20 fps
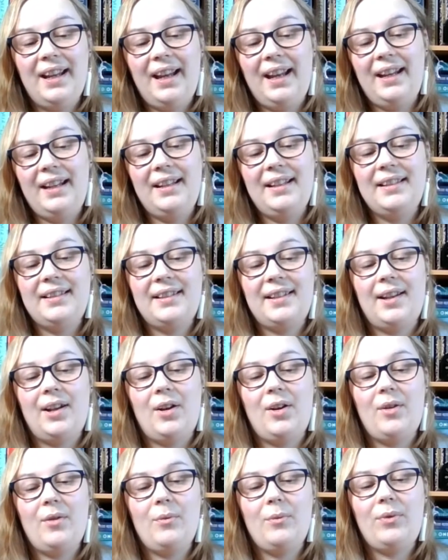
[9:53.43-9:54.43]
is
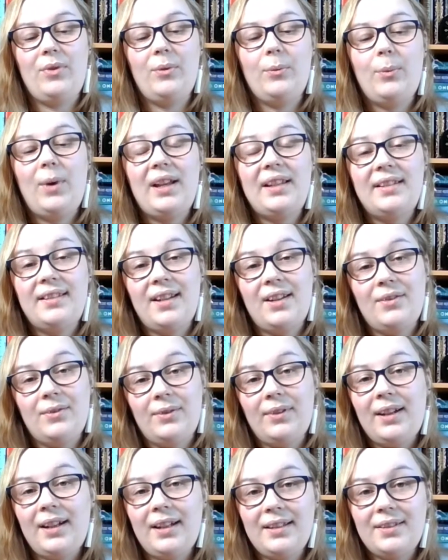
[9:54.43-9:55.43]
West End
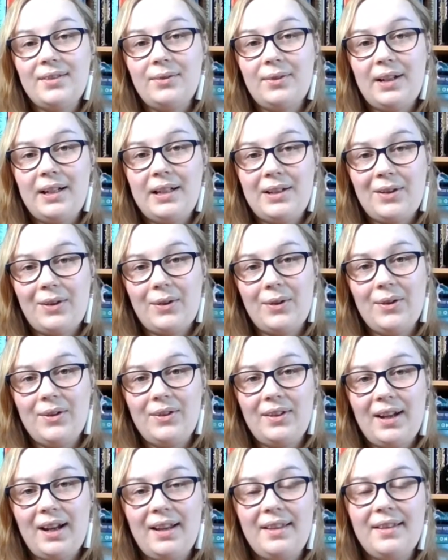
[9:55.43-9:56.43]
Reads
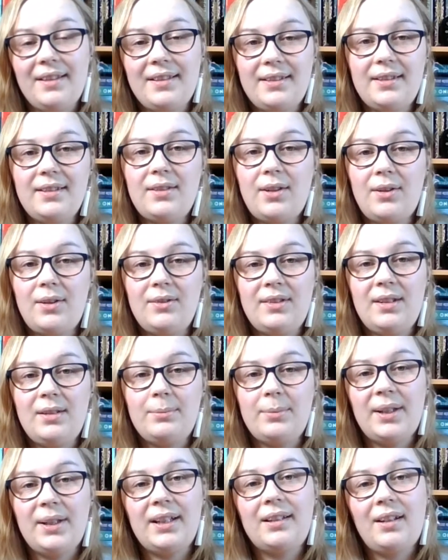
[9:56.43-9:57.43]
Readathon, and this is hosted
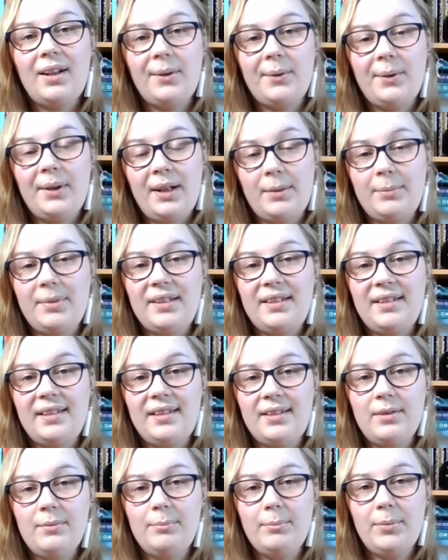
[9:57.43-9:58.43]
by Chloe at
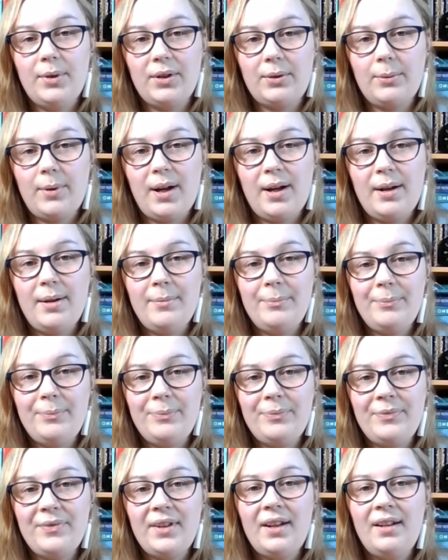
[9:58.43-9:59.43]
Persistent Bookworm.
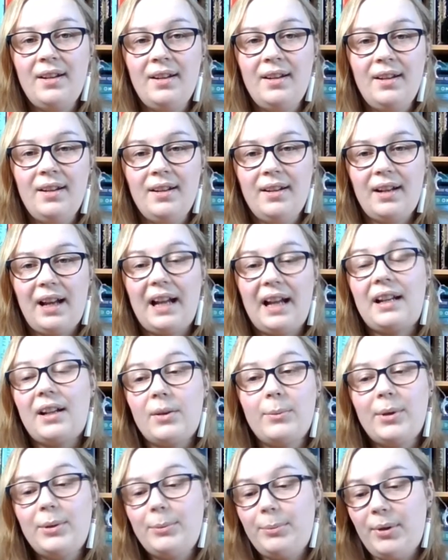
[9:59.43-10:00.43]
And I
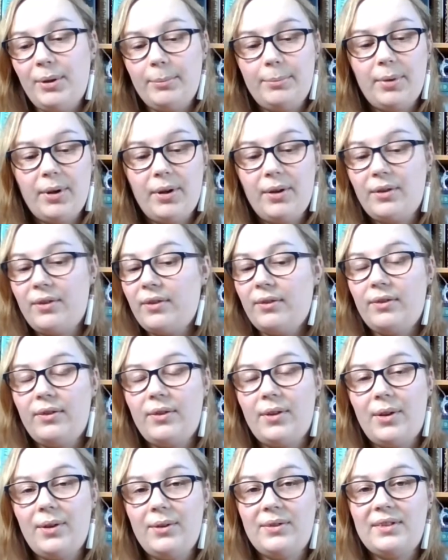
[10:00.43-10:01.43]
will put both of
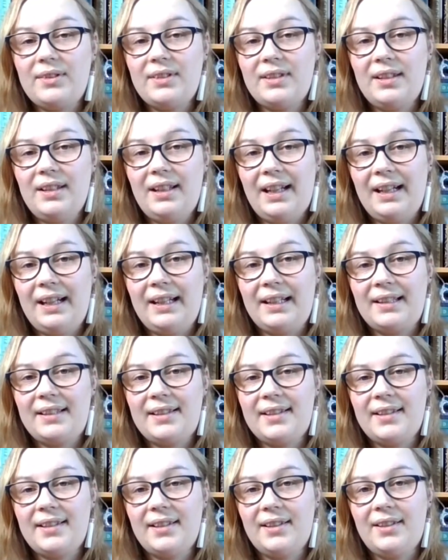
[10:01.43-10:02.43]
those links